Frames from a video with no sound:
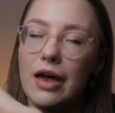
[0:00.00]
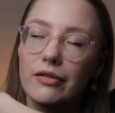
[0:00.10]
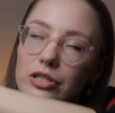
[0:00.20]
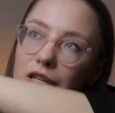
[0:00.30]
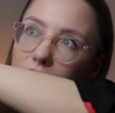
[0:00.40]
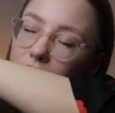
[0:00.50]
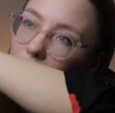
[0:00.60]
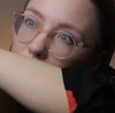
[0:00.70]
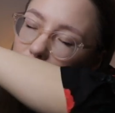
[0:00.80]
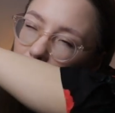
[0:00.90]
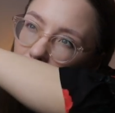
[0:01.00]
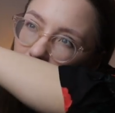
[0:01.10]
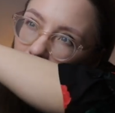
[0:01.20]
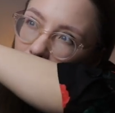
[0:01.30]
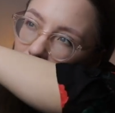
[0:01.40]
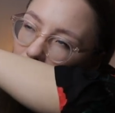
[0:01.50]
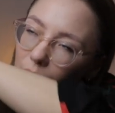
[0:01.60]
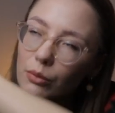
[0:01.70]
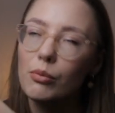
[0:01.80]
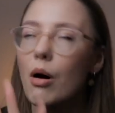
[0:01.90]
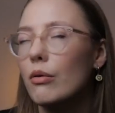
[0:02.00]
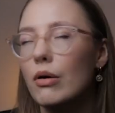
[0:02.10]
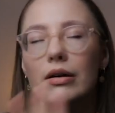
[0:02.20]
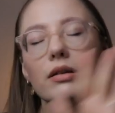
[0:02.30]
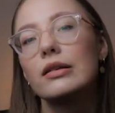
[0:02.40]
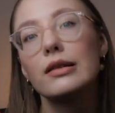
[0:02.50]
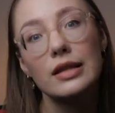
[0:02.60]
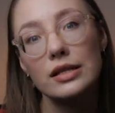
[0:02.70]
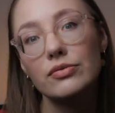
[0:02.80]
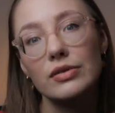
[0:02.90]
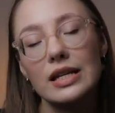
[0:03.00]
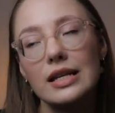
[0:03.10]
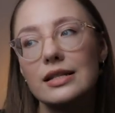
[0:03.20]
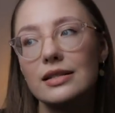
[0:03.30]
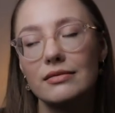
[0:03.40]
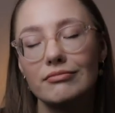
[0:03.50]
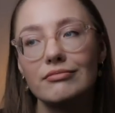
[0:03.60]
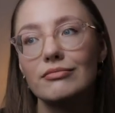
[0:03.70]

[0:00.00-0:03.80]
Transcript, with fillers: Aaron Terence Hughes, but whoa, this release,